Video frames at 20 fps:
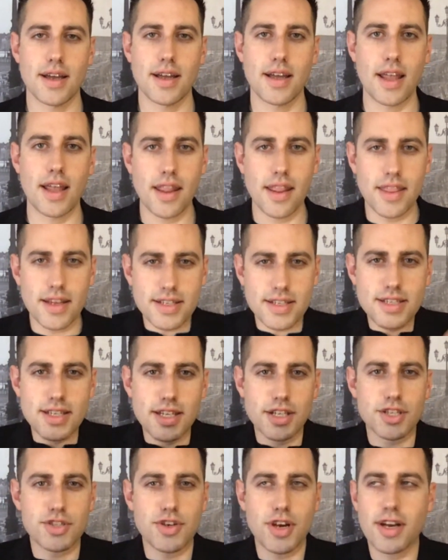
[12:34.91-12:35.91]
And this is
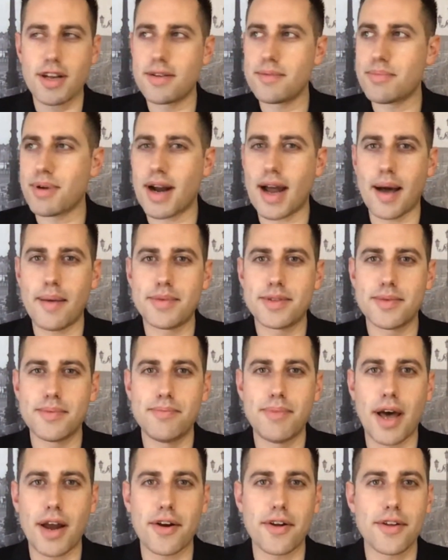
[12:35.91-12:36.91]
illustrated perhaps
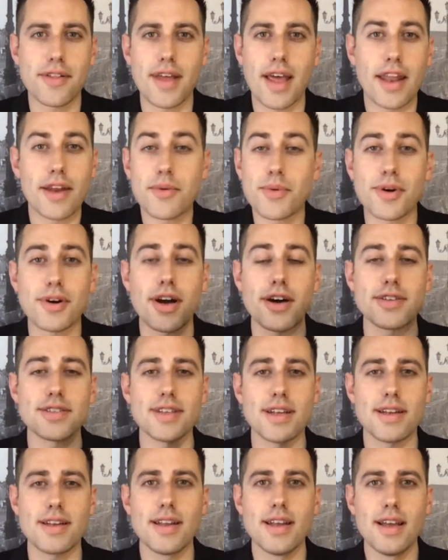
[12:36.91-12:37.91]
better than anywhere else
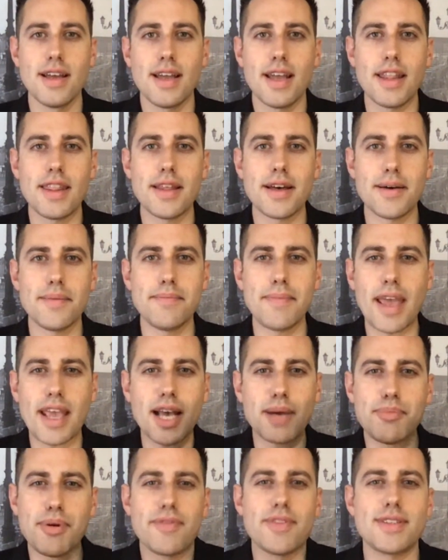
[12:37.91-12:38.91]
than in the
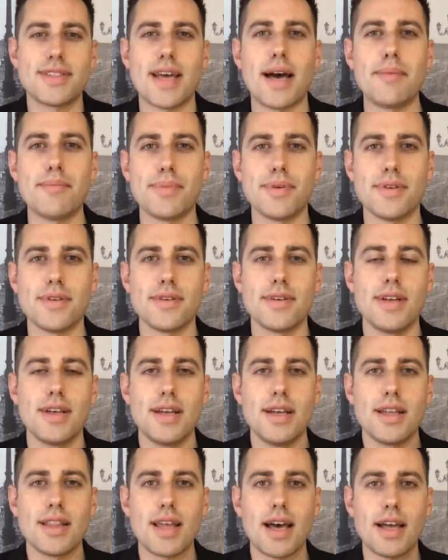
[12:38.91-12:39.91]
makeup of the temple,
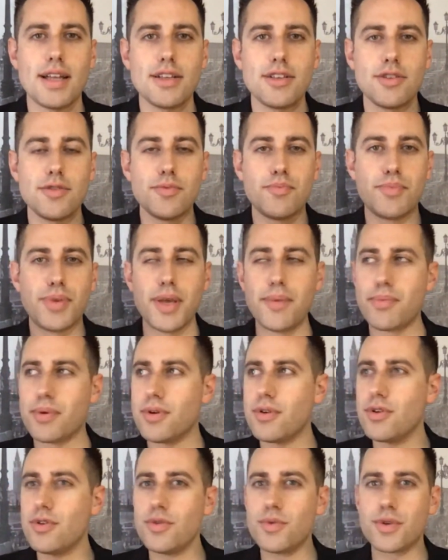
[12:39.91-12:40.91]
that
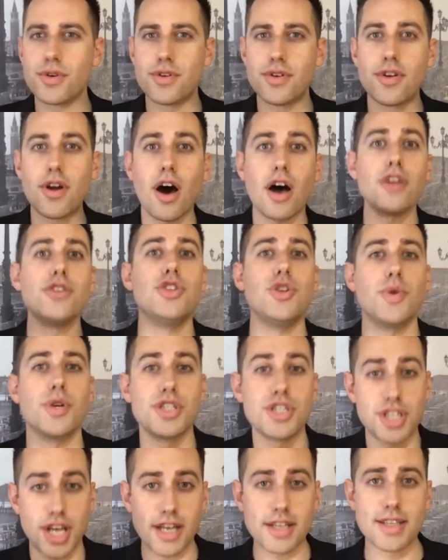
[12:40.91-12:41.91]
people who were not
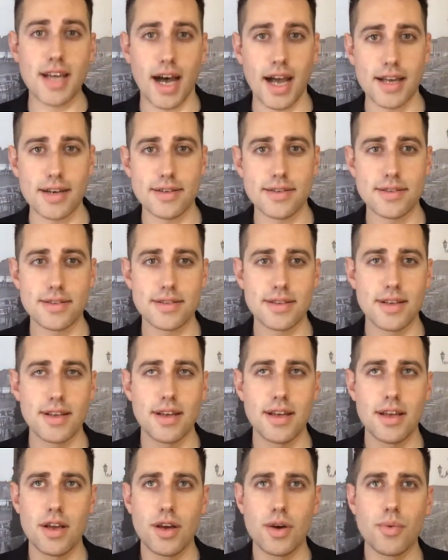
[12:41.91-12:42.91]
Jewish, Gentiles,
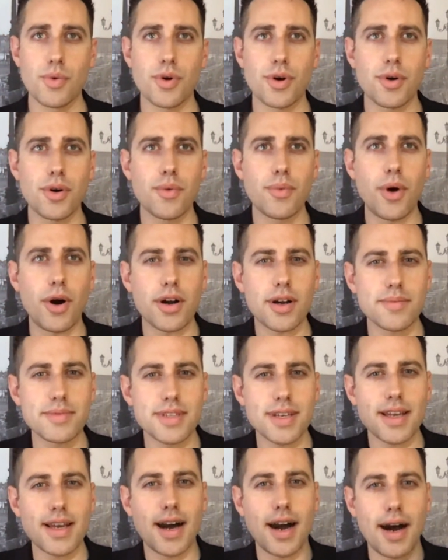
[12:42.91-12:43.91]
were welcome
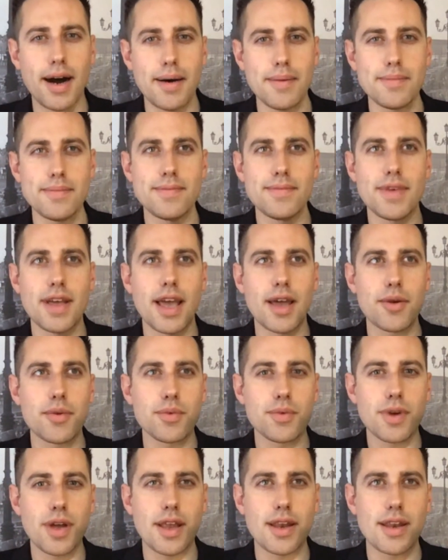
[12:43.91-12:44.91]
to come
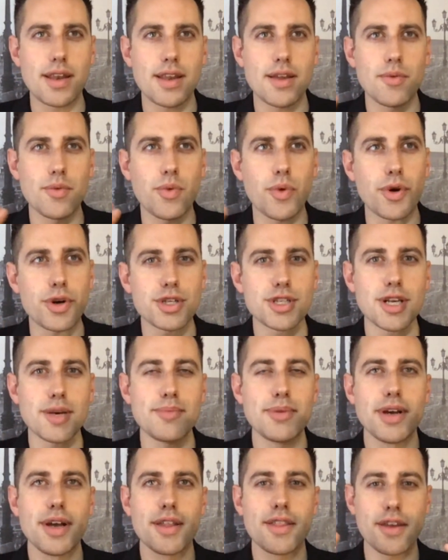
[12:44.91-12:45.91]
and
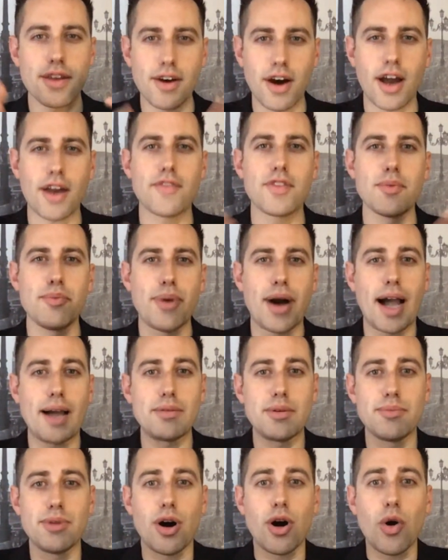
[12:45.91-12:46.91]
worship the God of the
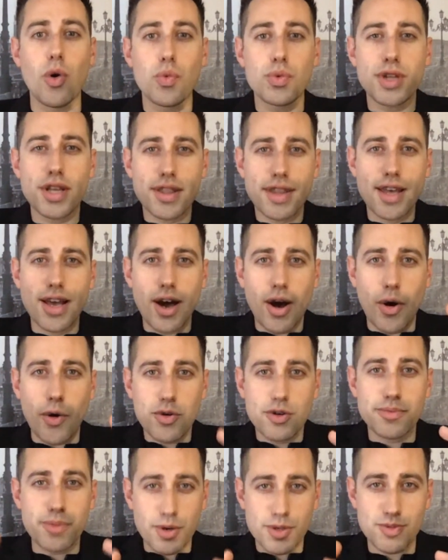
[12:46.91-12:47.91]
Bible, but only in the
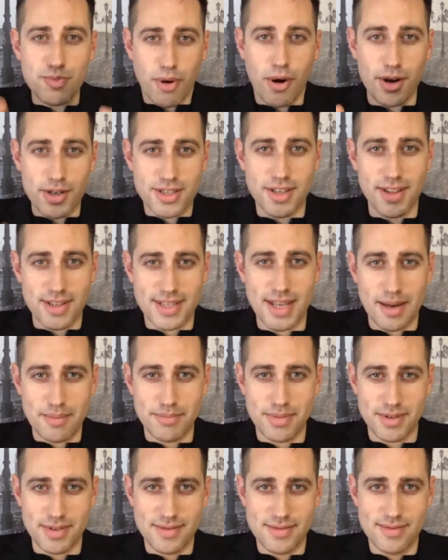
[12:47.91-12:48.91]
outermost parts of the
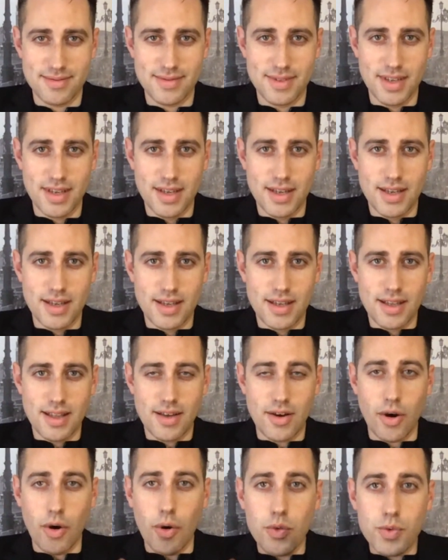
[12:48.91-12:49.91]
temple.
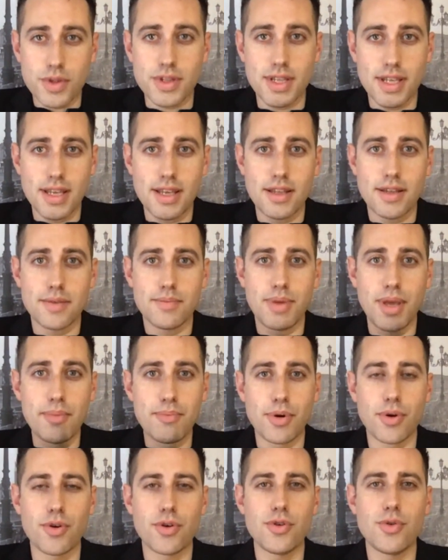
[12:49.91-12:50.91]
Only
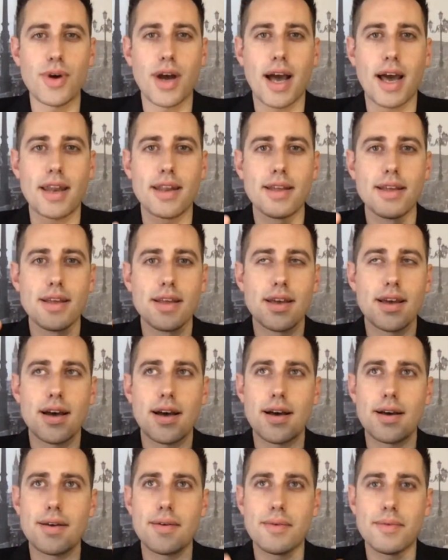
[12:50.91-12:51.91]
people who had
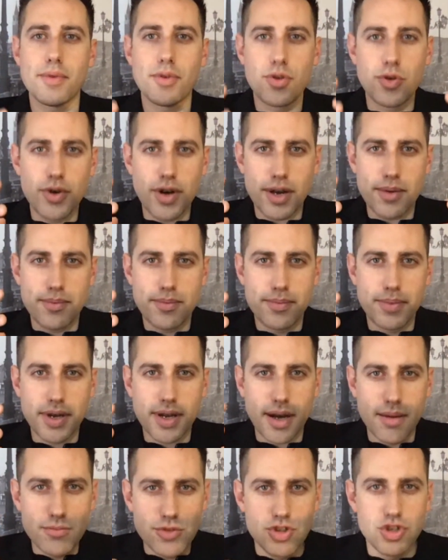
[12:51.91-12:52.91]

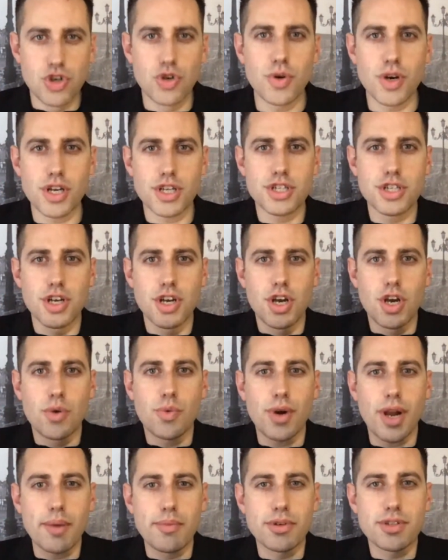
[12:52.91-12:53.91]
become Jewish
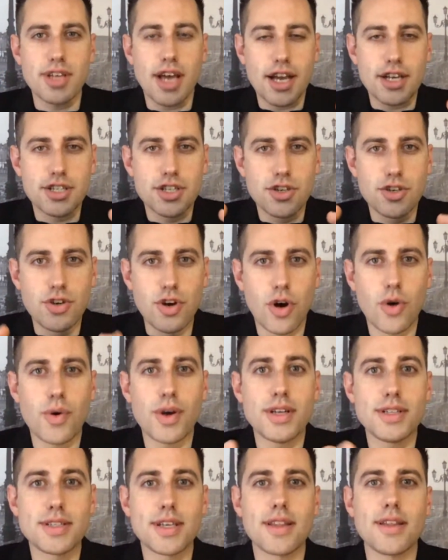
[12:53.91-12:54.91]
were able to actually go
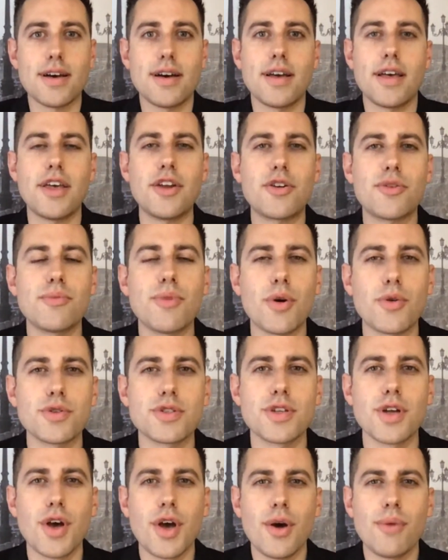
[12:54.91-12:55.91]
into the
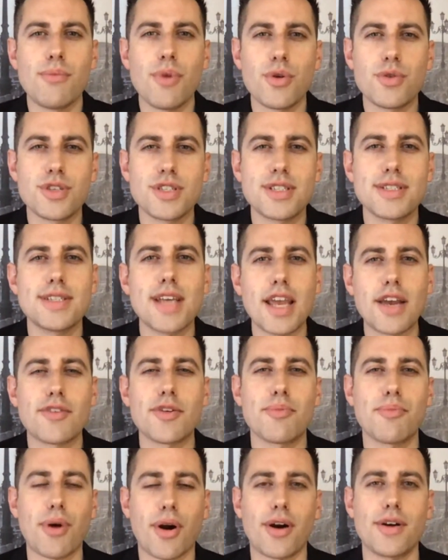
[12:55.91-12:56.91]
innermost, most
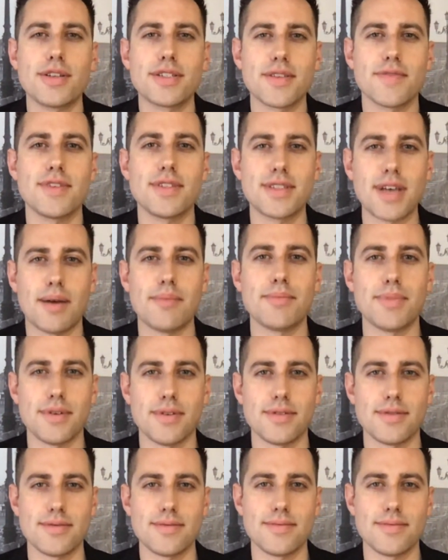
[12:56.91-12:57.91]
sacred parts of the temple.